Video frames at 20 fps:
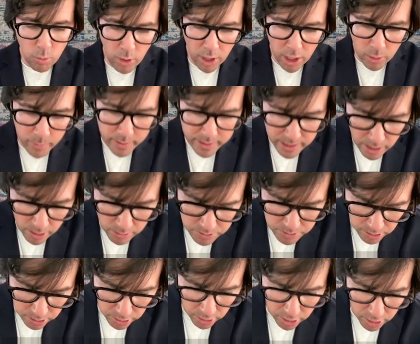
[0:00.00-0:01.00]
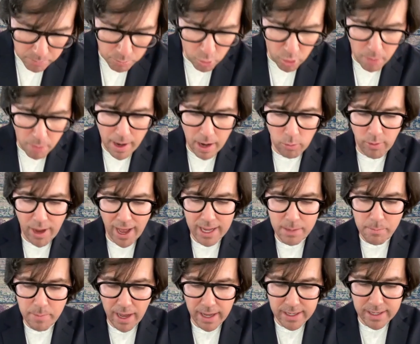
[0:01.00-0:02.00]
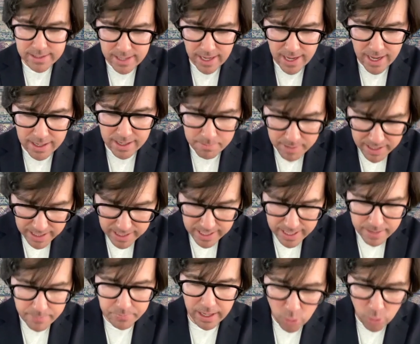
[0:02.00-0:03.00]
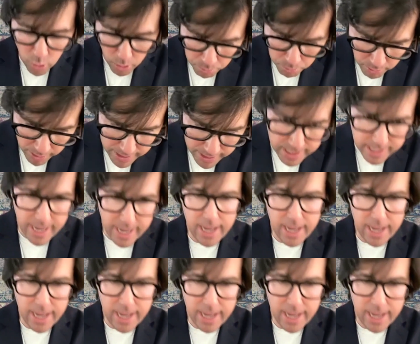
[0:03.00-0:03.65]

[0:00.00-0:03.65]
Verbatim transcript: Where do we go to learn more about Writing by Design Media Incorporated?